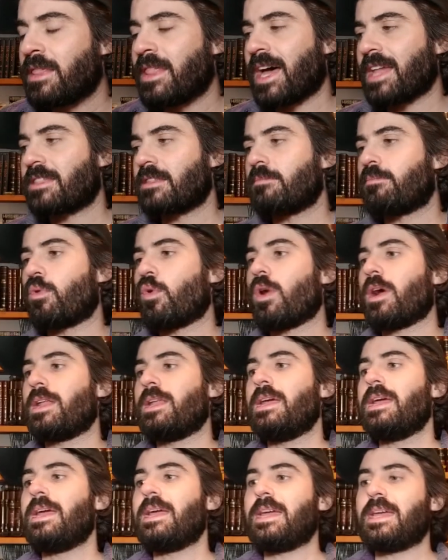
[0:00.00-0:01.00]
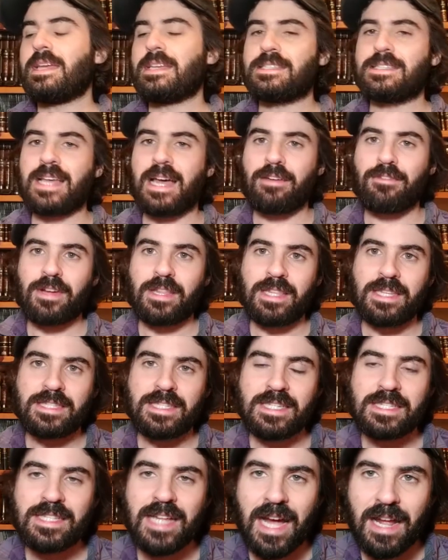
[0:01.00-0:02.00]
that the point is that right.
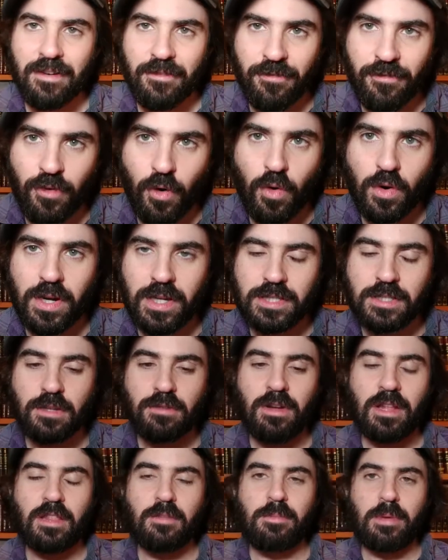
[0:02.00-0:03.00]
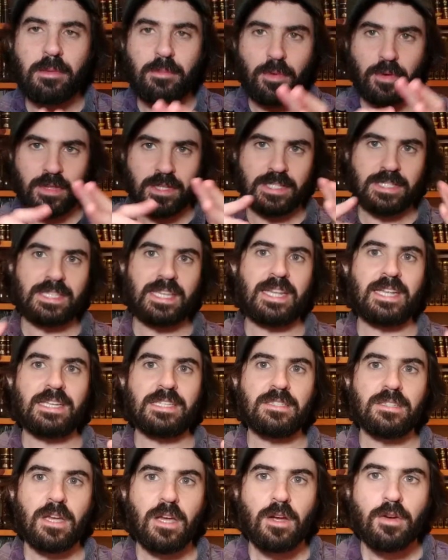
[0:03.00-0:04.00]
This is not focused around the people in the
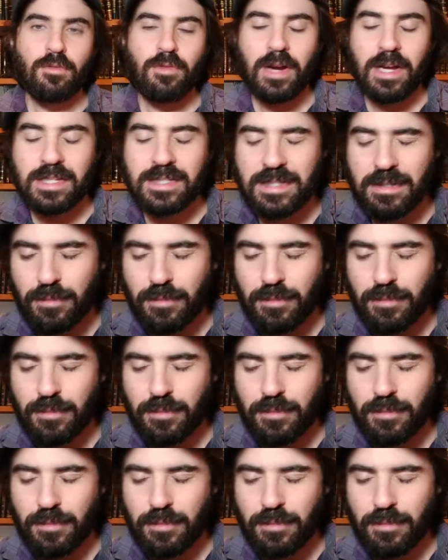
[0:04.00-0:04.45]
cities, right?